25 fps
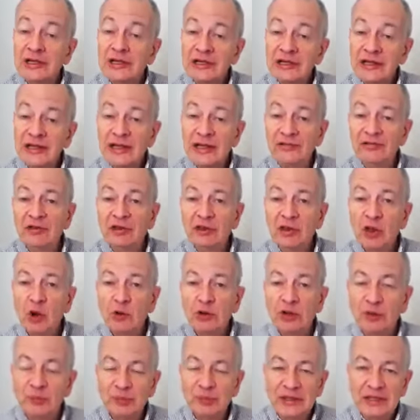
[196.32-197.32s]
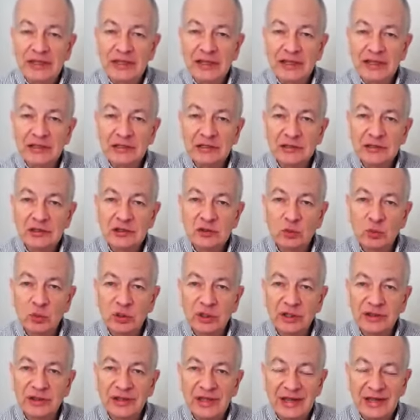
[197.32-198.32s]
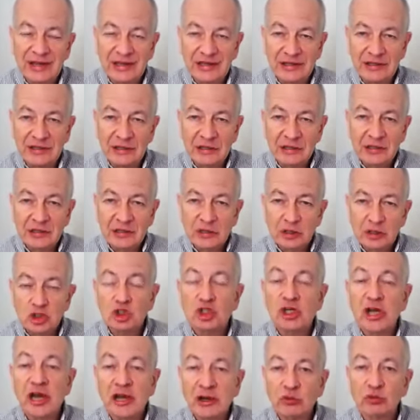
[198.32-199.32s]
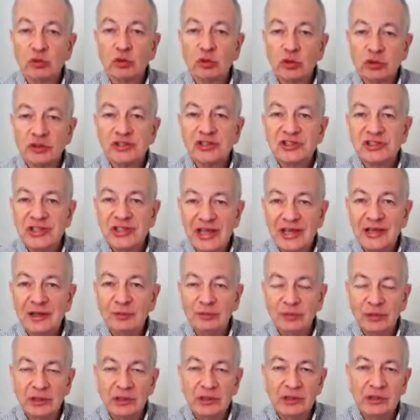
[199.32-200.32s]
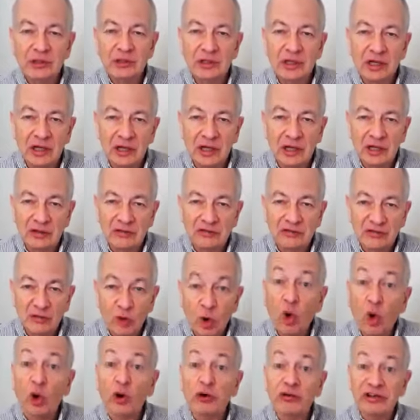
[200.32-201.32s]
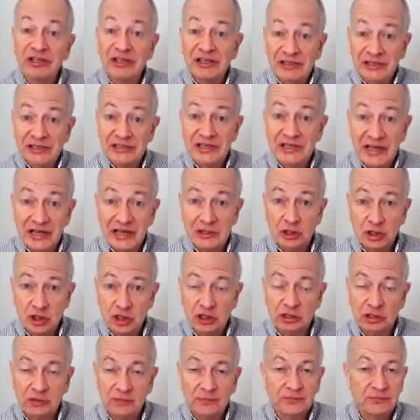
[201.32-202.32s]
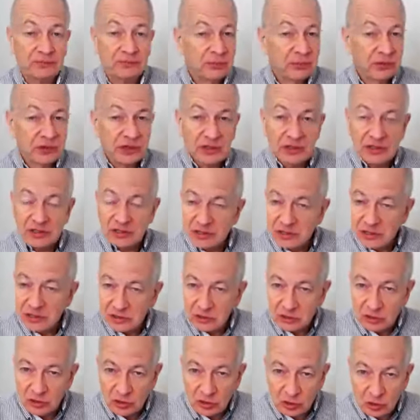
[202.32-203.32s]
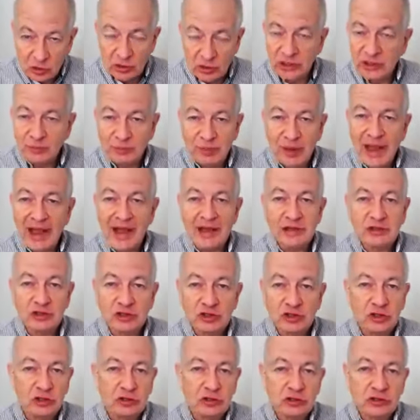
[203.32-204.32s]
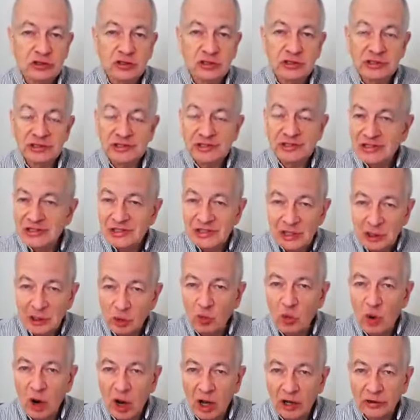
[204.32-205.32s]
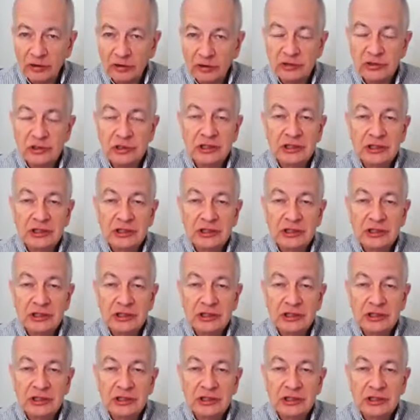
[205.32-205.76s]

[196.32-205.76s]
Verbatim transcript: even though it begins with a general statement of orientation, green pastures, still waters,